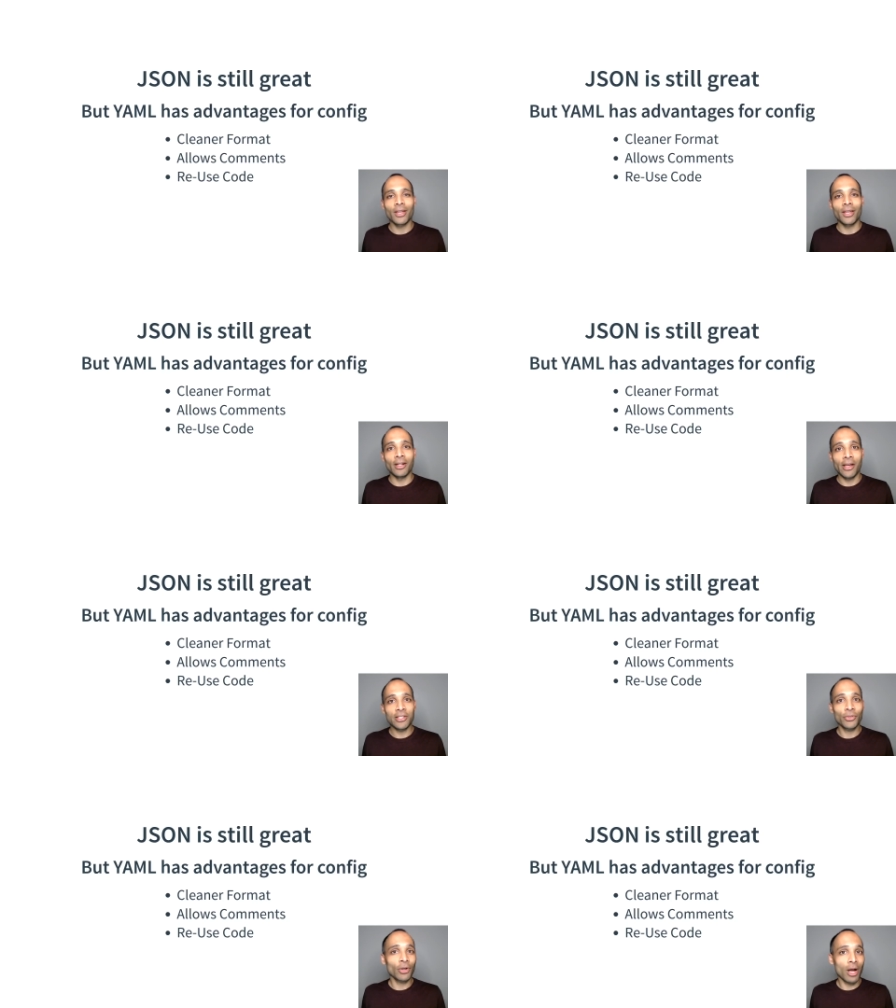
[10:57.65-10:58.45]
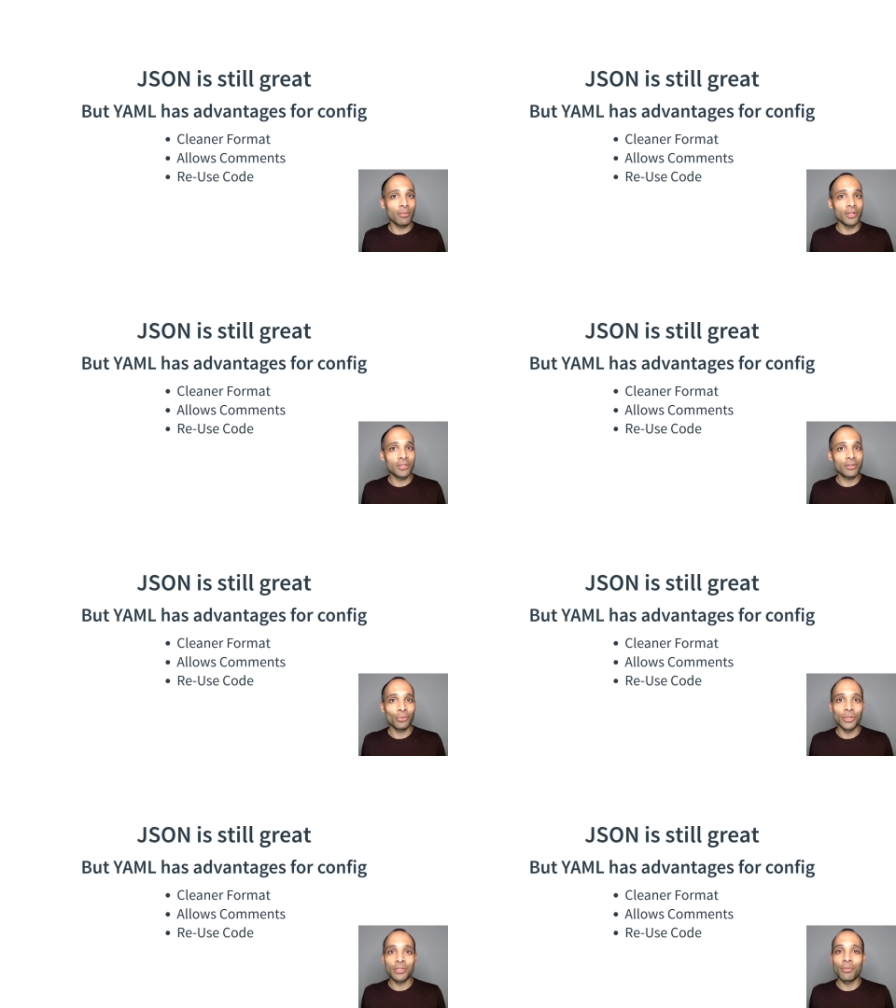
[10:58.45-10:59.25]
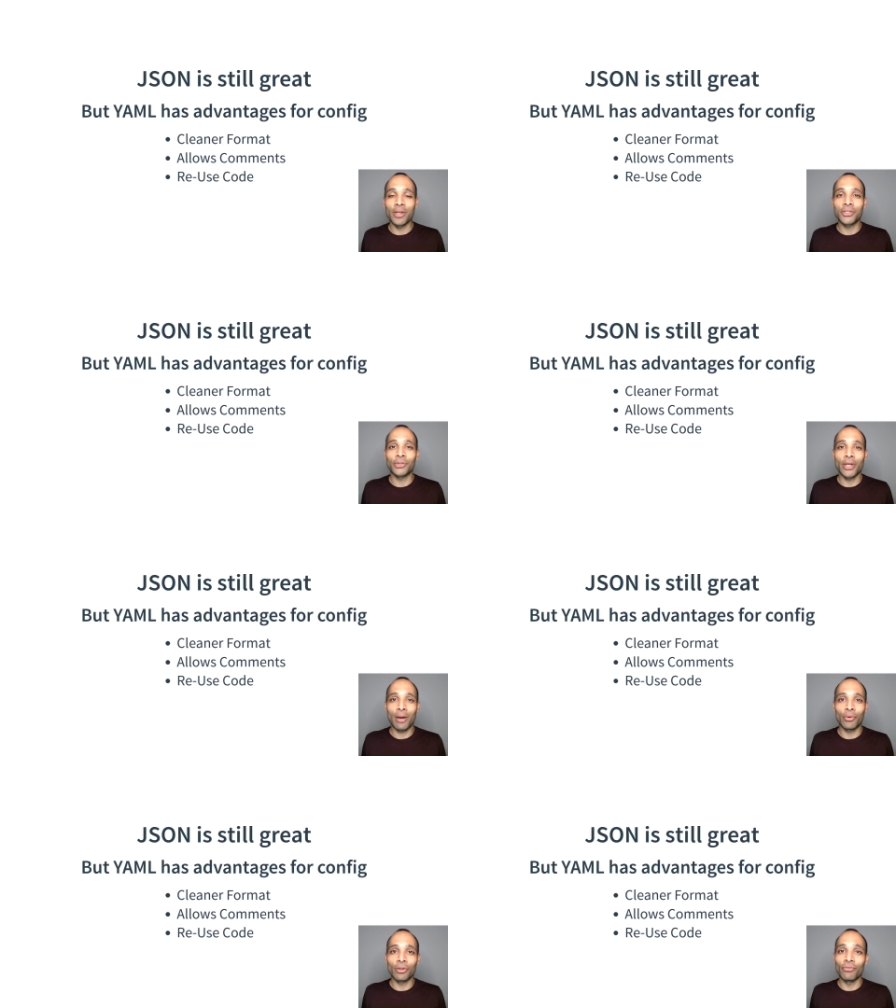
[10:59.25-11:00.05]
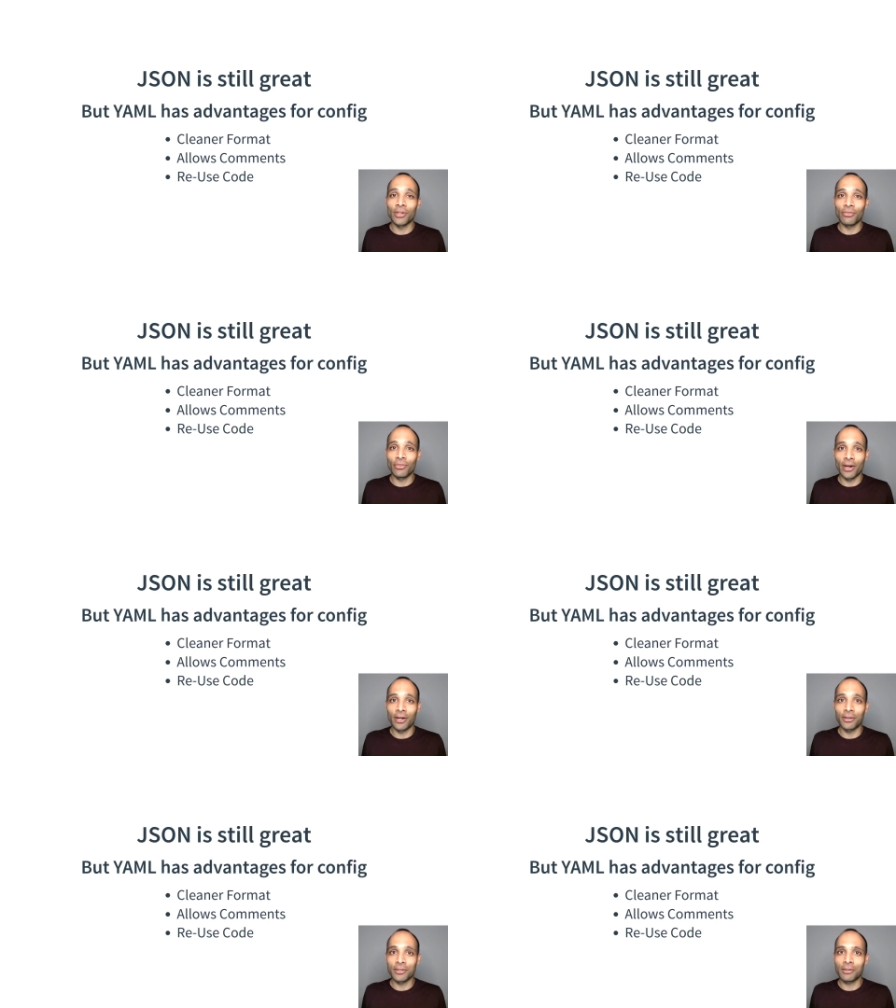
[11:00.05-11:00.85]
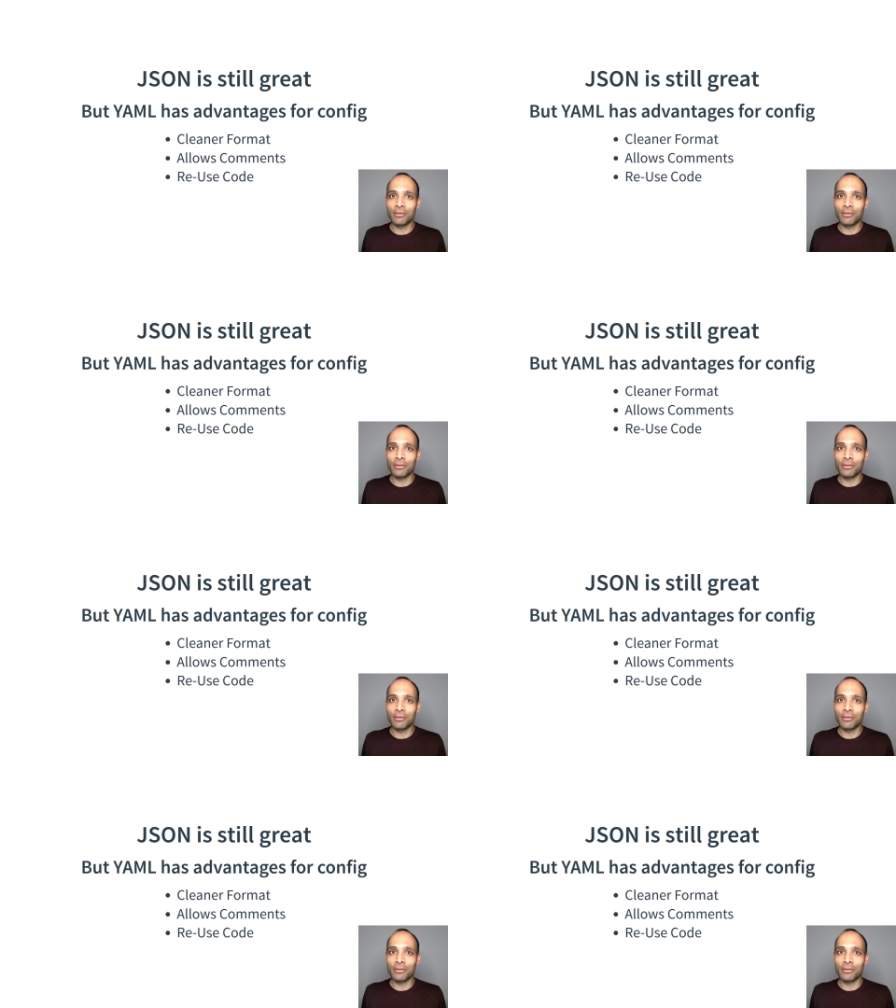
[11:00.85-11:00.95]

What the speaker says: It allows for comments, which makes your YAML config files